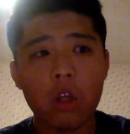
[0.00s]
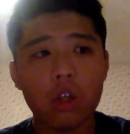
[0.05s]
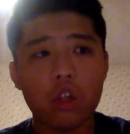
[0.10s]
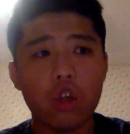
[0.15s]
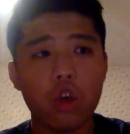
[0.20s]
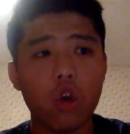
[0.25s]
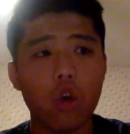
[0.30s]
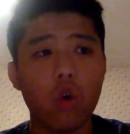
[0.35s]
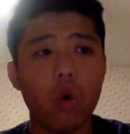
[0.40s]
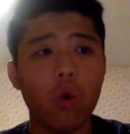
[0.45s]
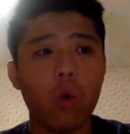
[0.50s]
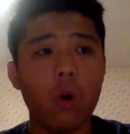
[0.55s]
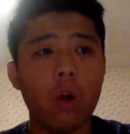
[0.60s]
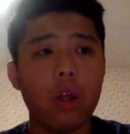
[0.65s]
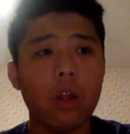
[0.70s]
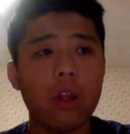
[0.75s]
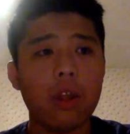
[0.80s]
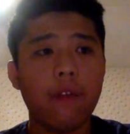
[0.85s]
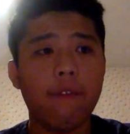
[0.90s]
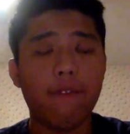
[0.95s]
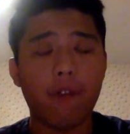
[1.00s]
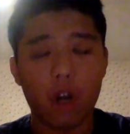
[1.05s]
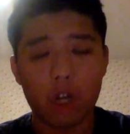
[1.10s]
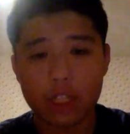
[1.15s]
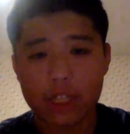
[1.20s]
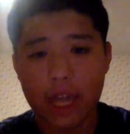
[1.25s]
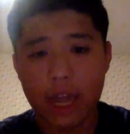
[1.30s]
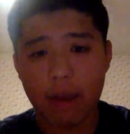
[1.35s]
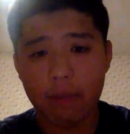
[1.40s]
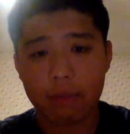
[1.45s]
to the
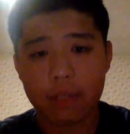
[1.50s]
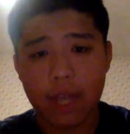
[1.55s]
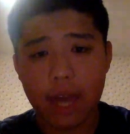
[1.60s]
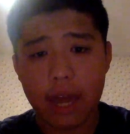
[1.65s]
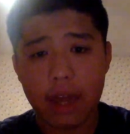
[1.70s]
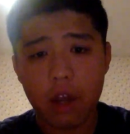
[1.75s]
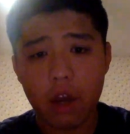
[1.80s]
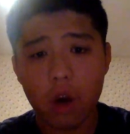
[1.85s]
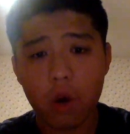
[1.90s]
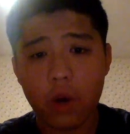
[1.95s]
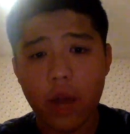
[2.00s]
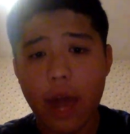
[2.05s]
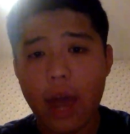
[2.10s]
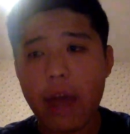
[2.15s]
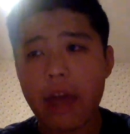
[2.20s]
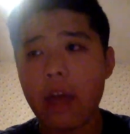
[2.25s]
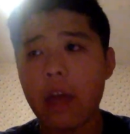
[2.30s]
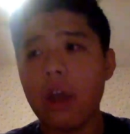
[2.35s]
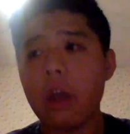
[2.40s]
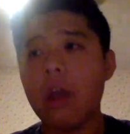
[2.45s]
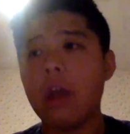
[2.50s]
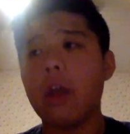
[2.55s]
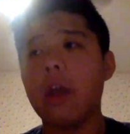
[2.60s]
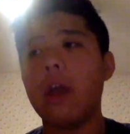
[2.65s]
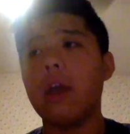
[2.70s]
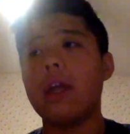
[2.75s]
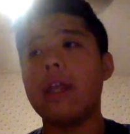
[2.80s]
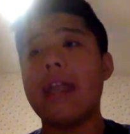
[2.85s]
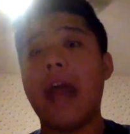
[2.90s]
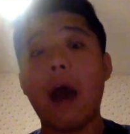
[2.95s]
first campsite. Okay,
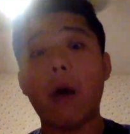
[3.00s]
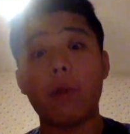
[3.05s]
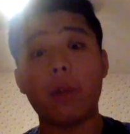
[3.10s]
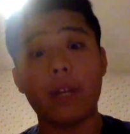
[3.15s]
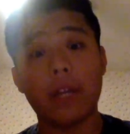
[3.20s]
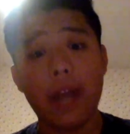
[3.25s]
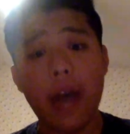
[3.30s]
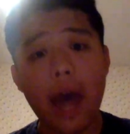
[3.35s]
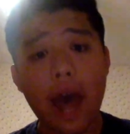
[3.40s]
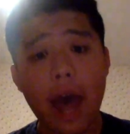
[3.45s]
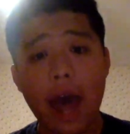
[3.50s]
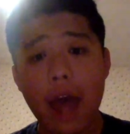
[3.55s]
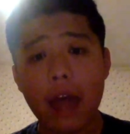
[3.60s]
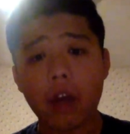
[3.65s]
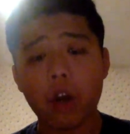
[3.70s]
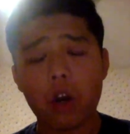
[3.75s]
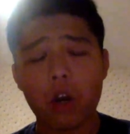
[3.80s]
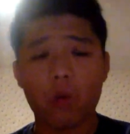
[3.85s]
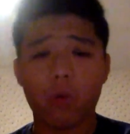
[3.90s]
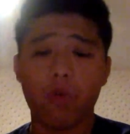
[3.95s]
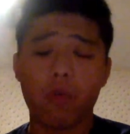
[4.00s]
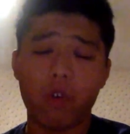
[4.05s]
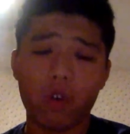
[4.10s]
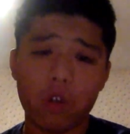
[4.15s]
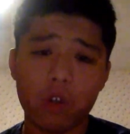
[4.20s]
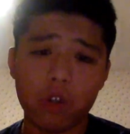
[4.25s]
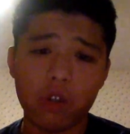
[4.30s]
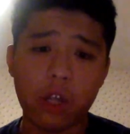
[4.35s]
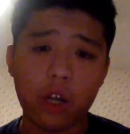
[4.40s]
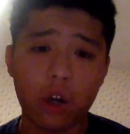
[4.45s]
now, the guy I referred
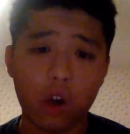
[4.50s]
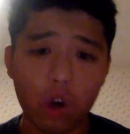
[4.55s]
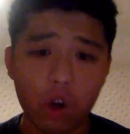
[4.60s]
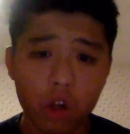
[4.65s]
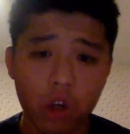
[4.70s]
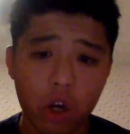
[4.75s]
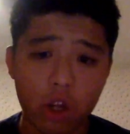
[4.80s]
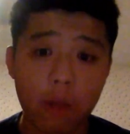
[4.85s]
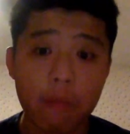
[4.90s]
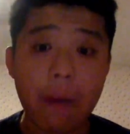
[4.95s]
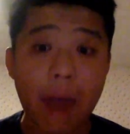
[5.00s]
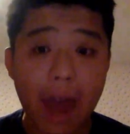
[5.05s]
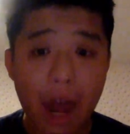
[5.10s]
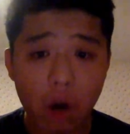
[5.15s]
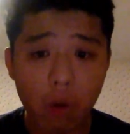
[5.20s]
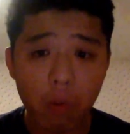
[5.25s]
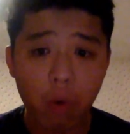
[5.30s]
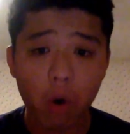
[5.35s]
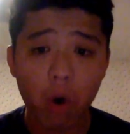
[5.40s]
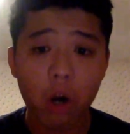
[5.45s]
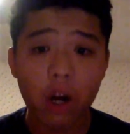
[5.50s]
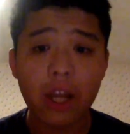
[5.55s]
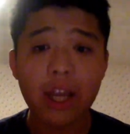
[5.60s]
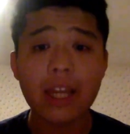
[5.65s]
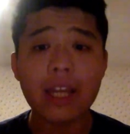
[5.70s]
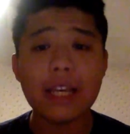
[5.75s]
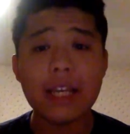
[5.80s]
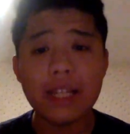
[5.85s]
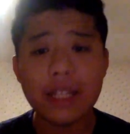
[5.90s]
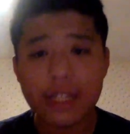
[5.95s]
to earlier on the paddleboard,
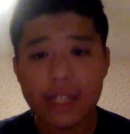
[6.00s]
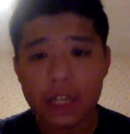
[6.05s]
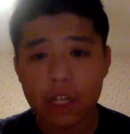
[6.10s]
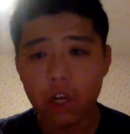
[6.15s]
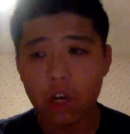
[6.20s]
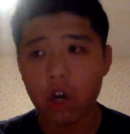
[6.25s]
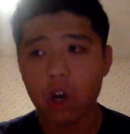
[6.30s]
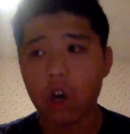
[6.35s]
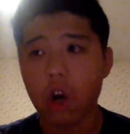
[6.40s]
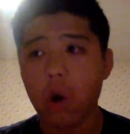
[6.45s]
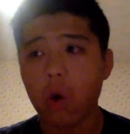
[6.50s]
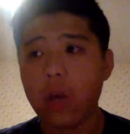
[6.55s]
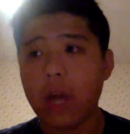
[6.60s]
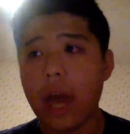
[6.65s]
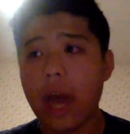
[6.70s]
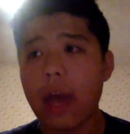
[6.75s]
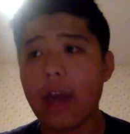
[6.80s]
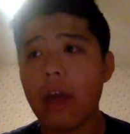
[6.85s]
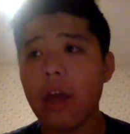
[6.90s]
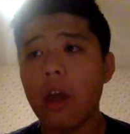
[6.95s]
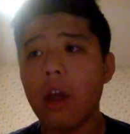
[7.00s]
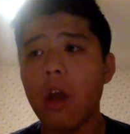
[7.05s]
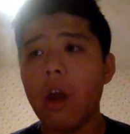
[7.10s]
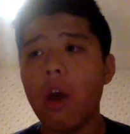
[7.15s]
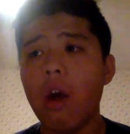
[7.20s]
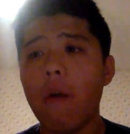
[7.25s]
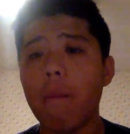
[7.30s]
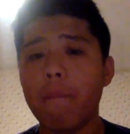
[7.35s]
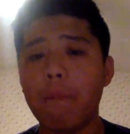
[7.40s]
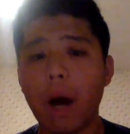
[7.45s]
he's here, okay?
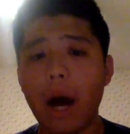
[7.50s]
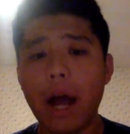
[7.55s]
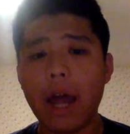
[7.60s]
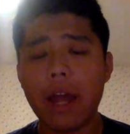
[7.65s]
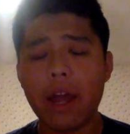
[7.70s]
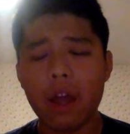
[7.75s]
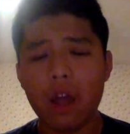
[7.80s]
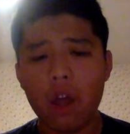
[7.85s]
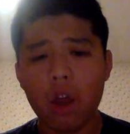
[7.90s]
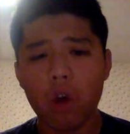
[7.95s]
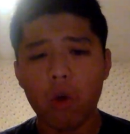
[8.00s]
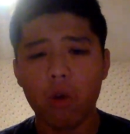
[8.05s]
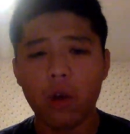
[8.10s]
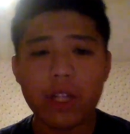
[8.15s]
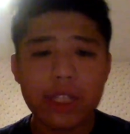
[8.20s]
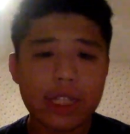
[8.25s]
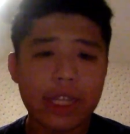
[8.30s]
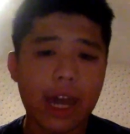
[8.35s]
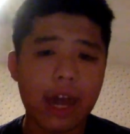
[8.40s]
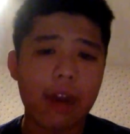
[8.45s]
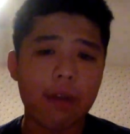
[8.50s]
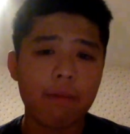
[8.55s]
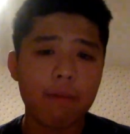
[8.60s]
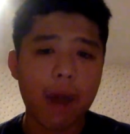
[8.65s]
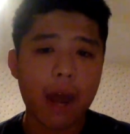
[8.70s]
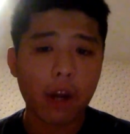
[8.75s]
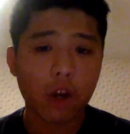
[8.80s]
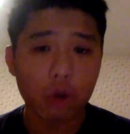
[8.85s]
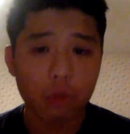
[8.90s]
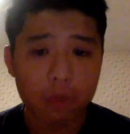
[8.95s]
But once again,
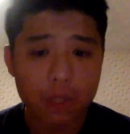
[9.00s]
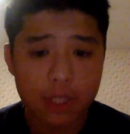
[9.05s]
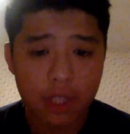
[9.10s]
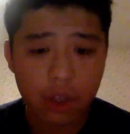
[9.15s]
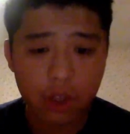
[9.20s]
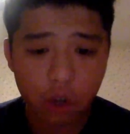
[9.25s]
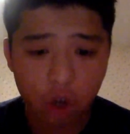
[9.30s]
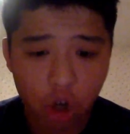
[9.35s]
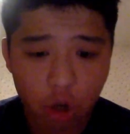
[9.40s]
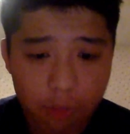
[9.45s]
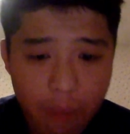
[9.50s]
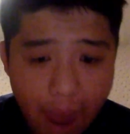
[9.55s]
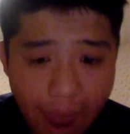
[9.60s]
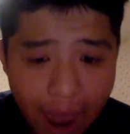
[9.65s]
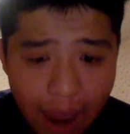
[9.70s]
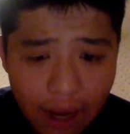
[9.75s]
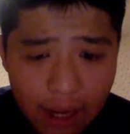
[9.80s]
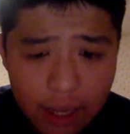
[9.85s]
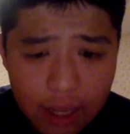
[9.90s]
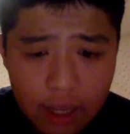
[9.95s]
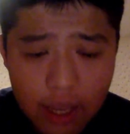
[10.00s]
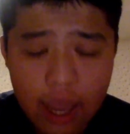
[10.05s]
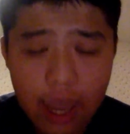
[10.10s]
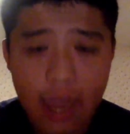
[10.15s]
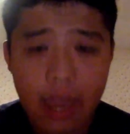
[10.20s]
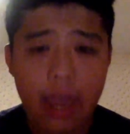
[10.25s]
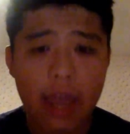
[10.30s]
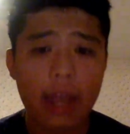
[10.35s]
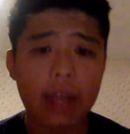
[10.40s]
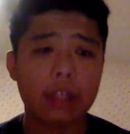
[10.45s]
my group is the third back,
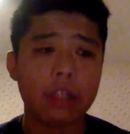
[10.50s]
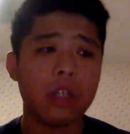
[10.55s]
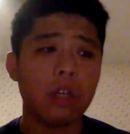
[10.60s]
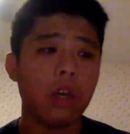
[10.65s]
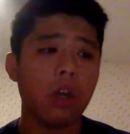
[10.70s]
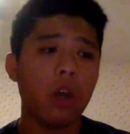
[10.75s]
and